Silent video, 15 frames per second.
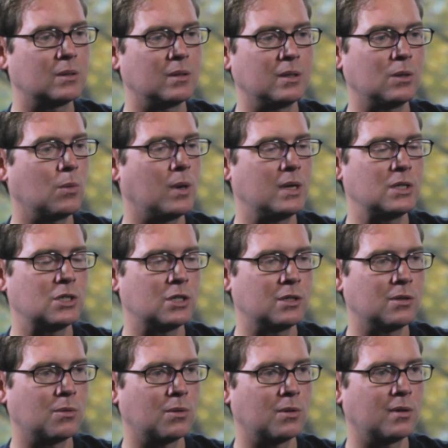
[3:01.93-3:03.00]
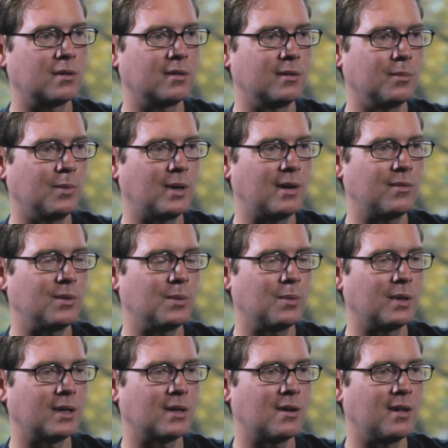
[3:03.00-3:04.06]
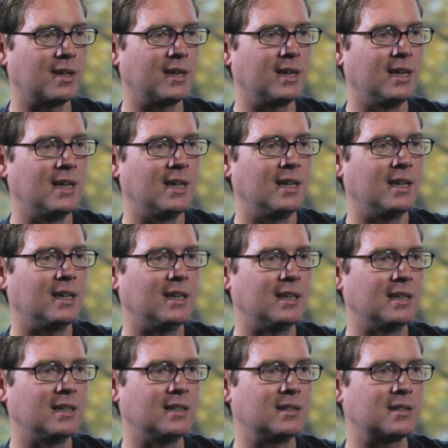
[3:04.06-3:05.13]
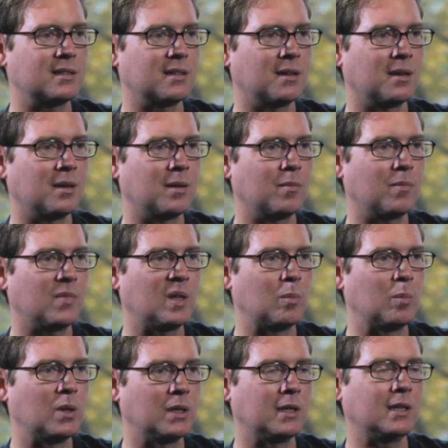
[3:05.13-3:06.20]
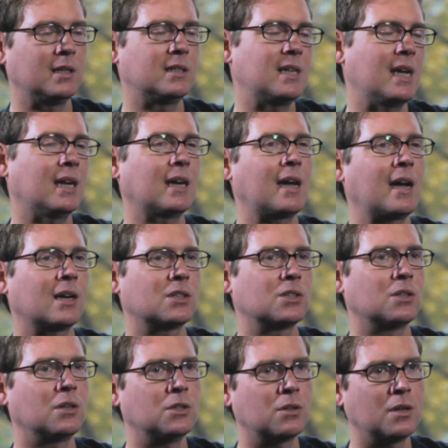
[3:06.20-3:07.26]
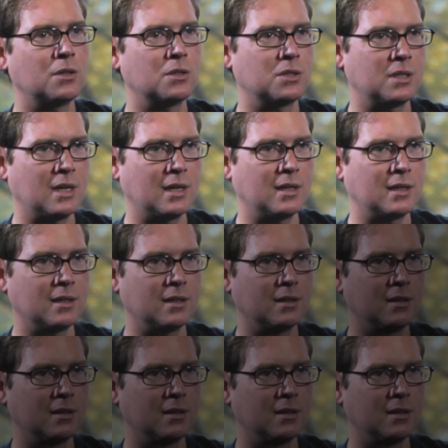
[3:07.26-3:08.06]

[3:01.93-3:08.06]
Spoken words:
equation, or whatever you want to call it, is the ability to take action on your understanding.